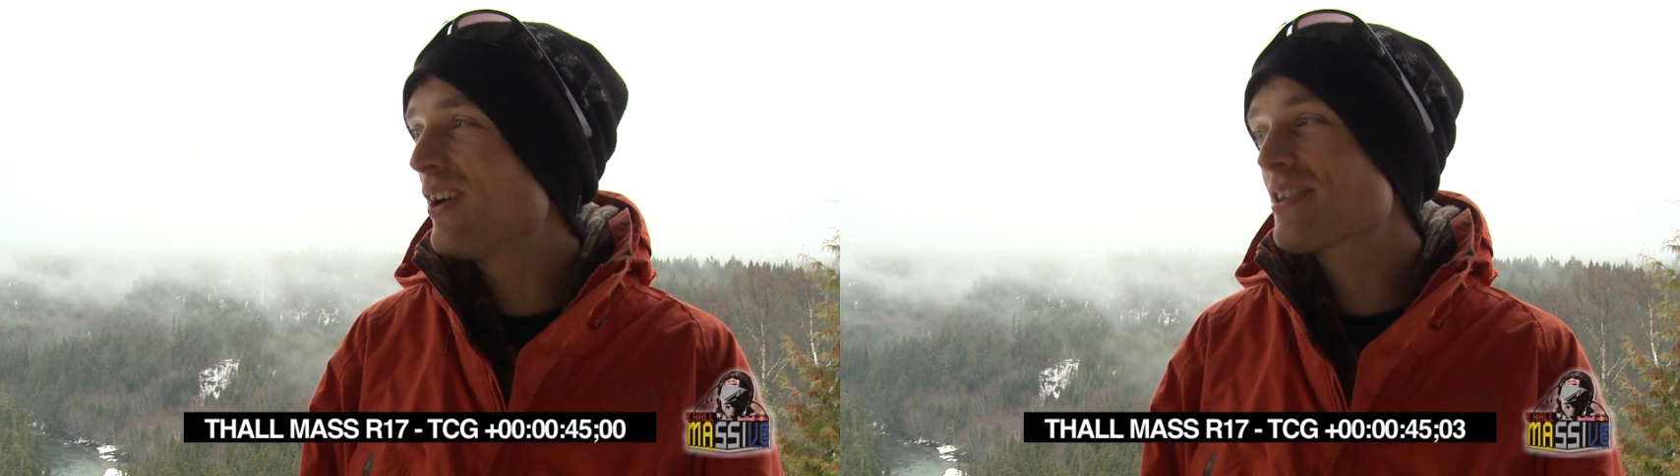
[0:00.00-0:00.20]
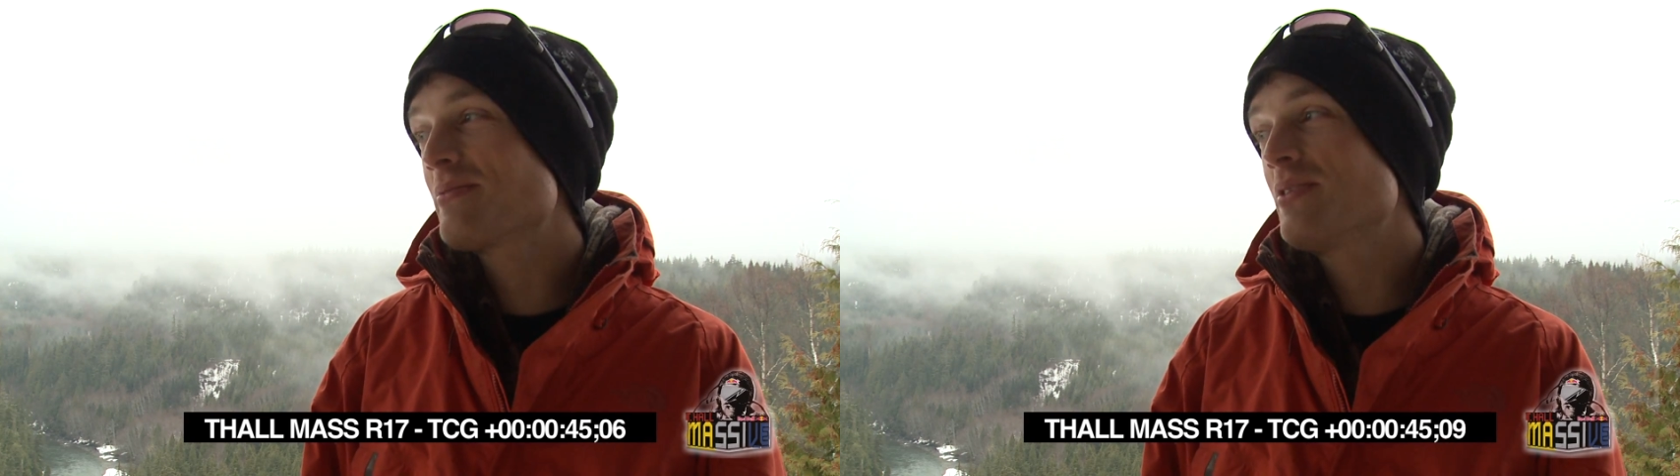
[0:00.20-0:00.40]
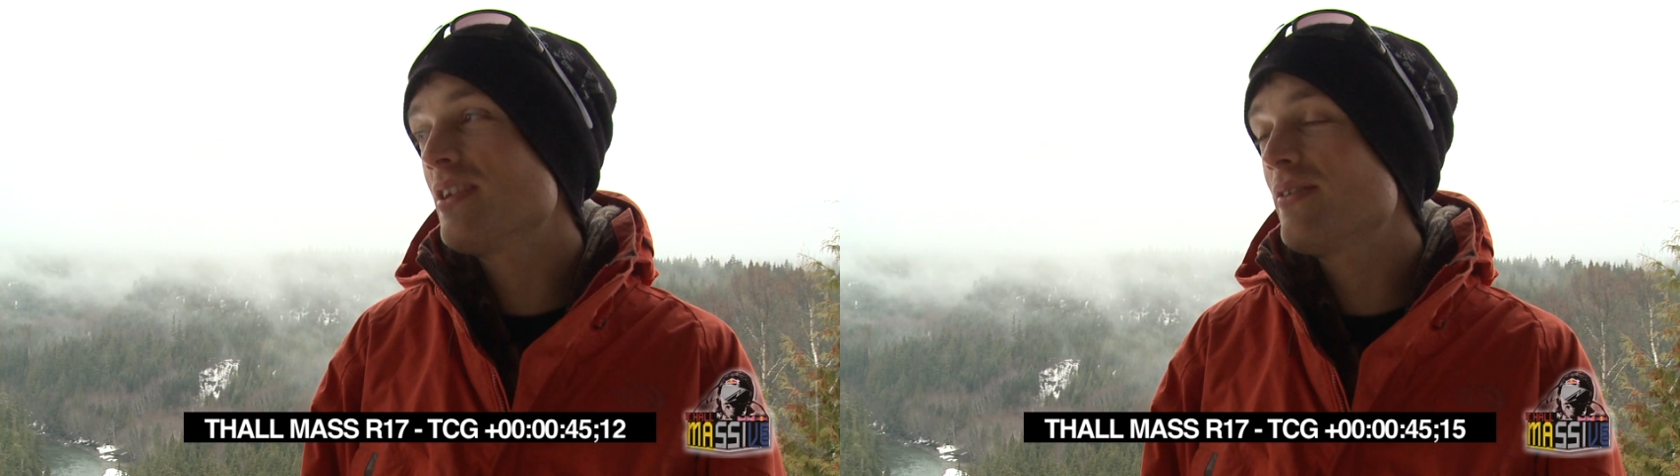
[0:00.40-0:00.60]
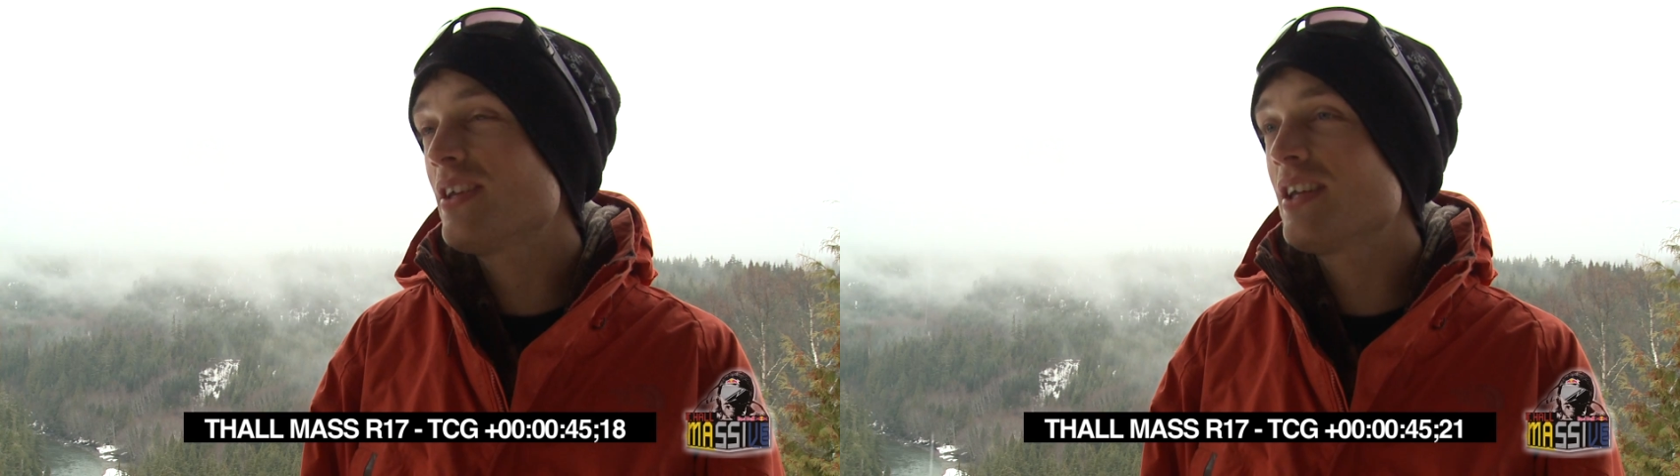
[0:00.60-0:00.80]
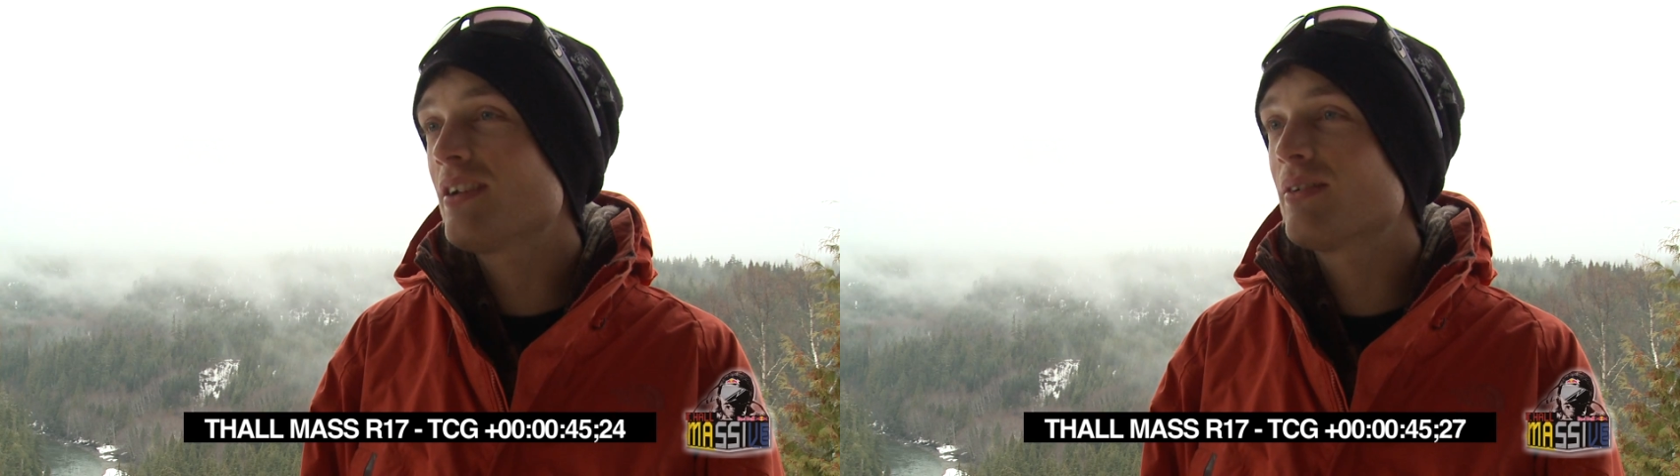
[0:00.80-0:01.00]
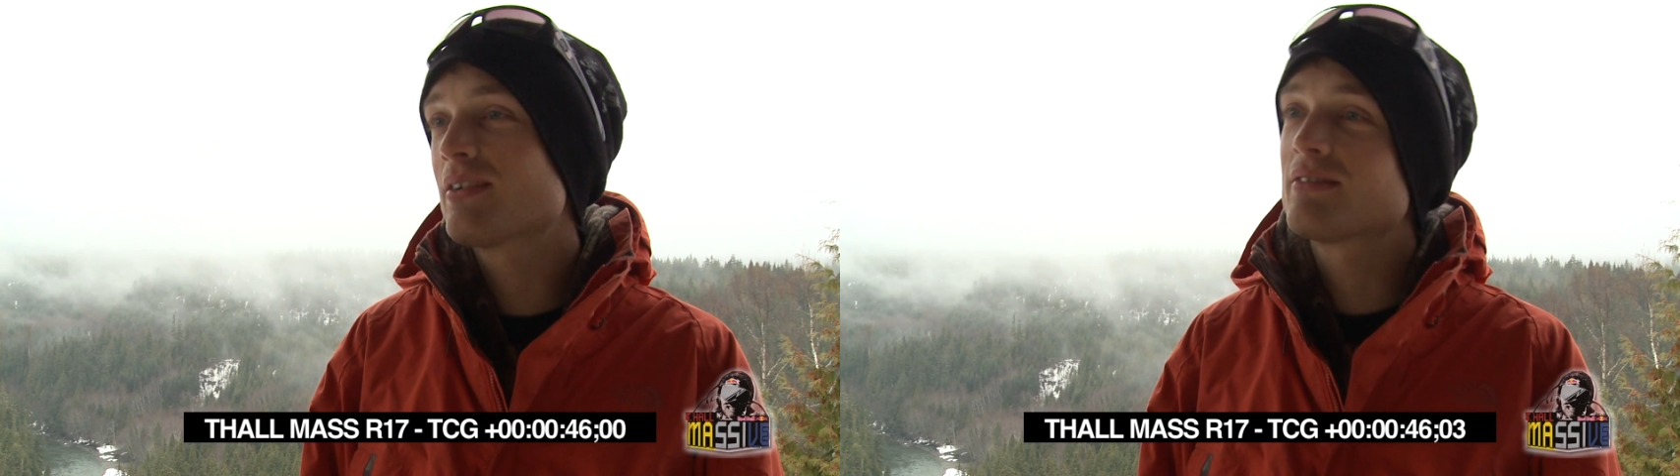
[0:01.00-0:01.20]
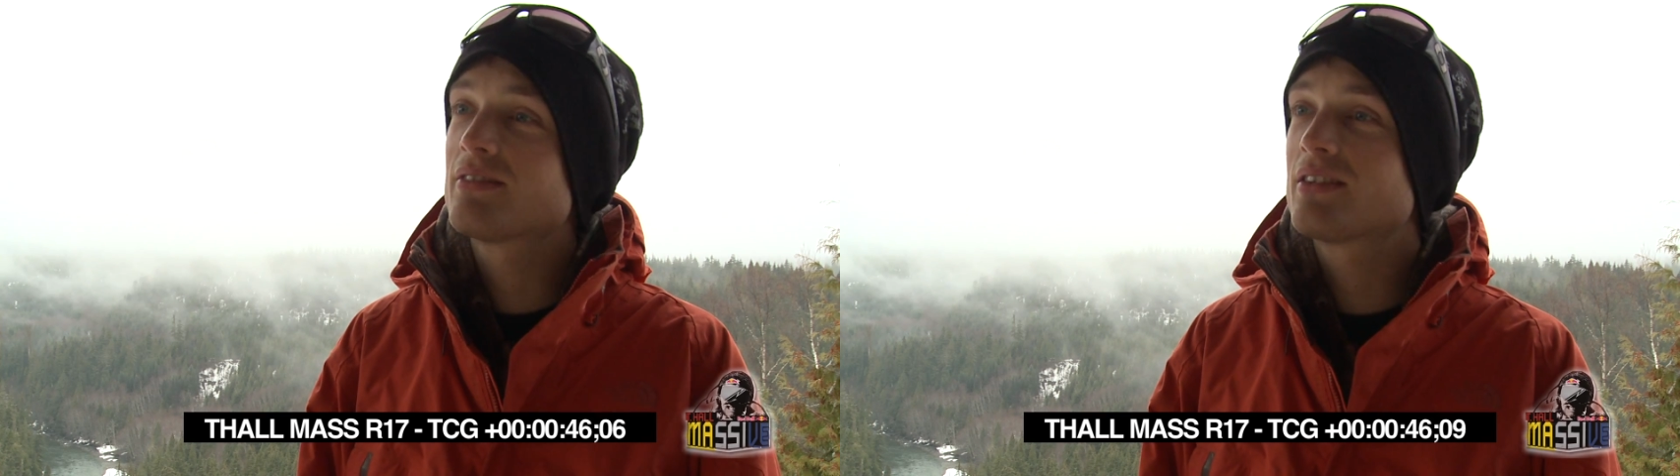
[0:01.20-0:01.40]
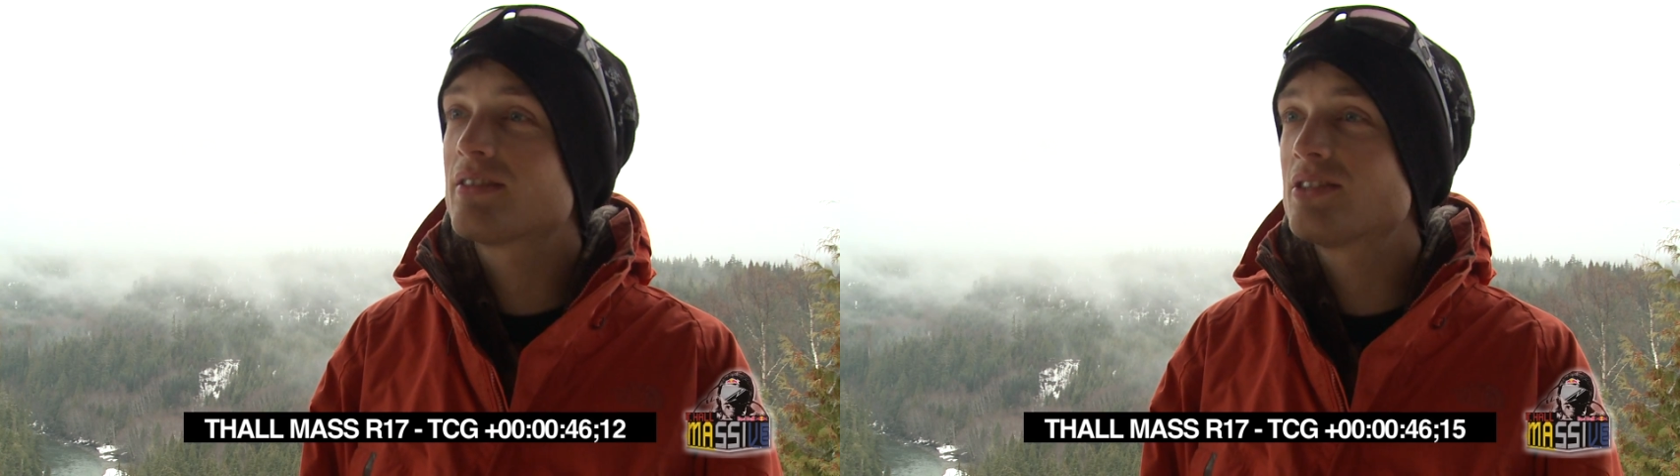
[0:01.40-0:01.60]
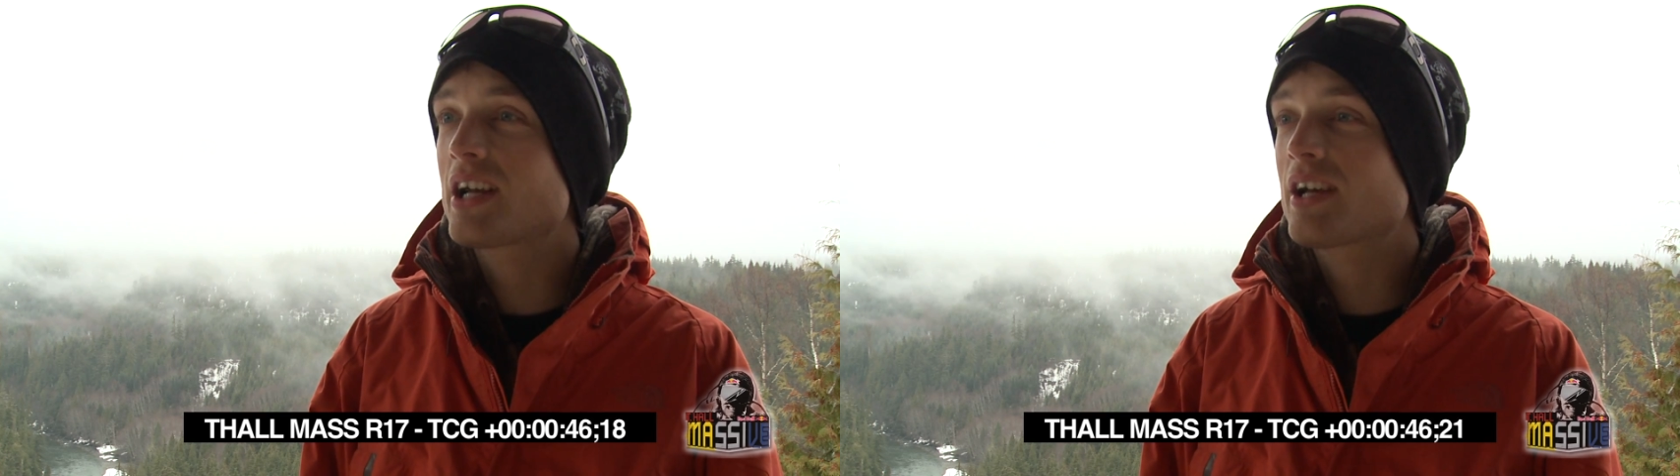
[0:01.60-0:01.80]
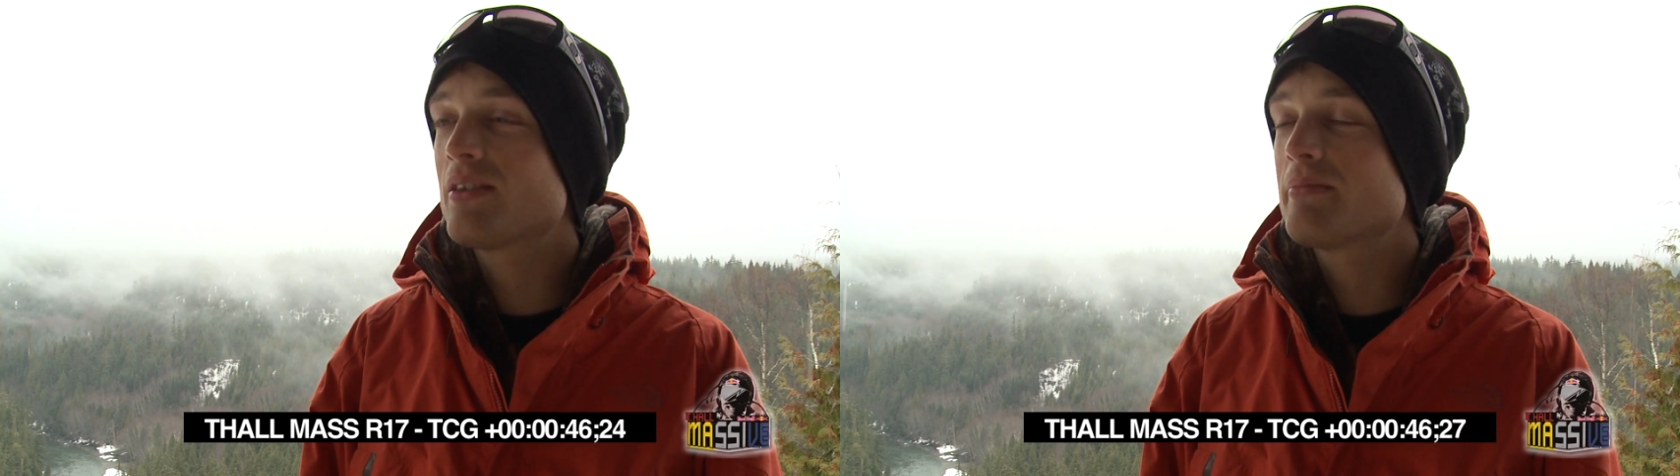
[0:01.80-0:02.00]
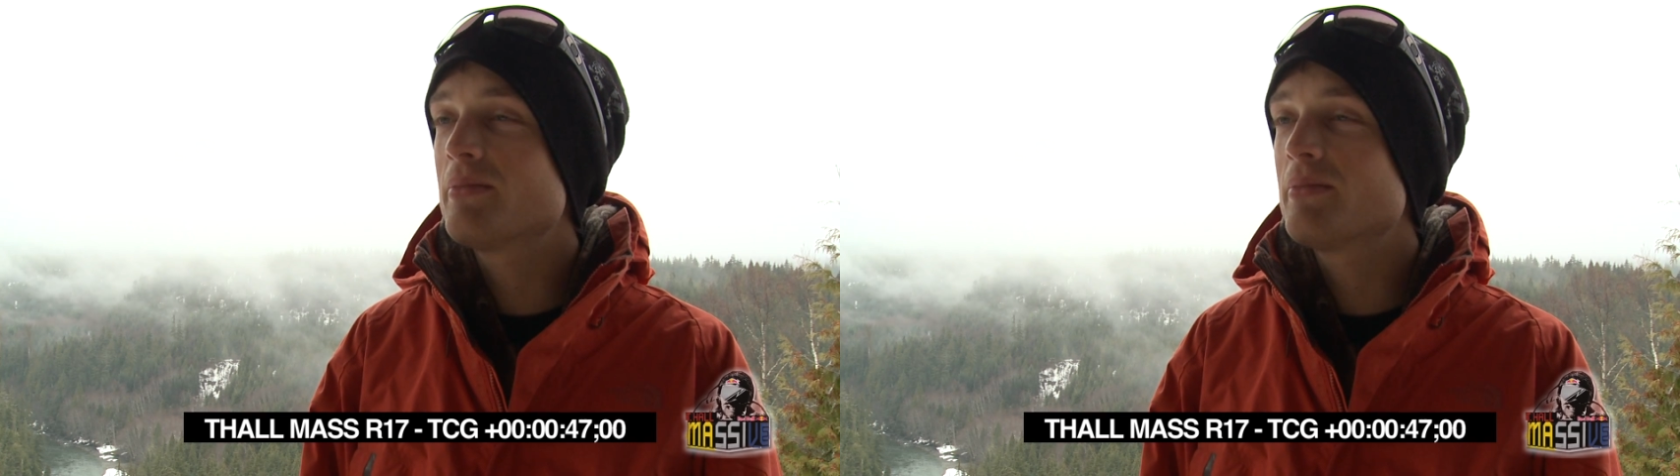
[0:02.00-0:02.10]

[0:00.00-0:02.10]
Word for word: watch some TV, check out the